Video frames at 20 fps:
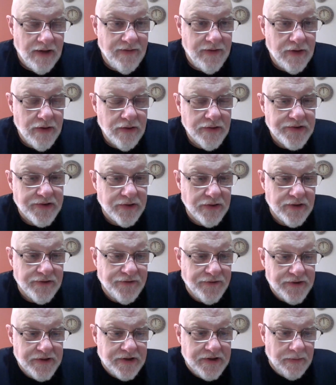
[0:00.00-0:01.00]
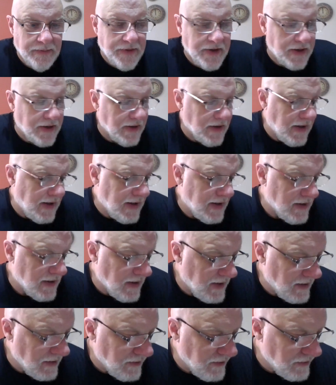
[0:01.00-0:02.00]
go search for something like,
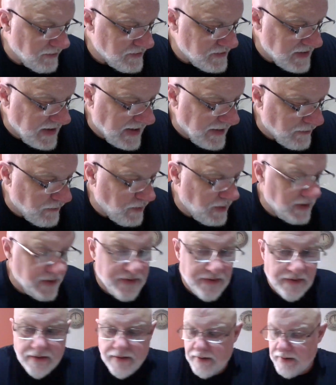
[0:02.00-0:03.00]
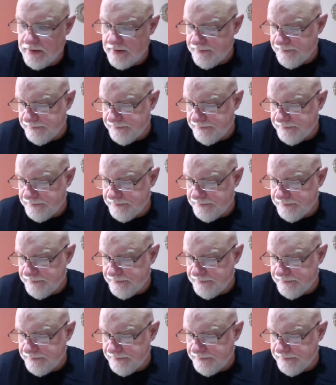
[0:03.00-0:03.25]
I don't know, Jack Reacher,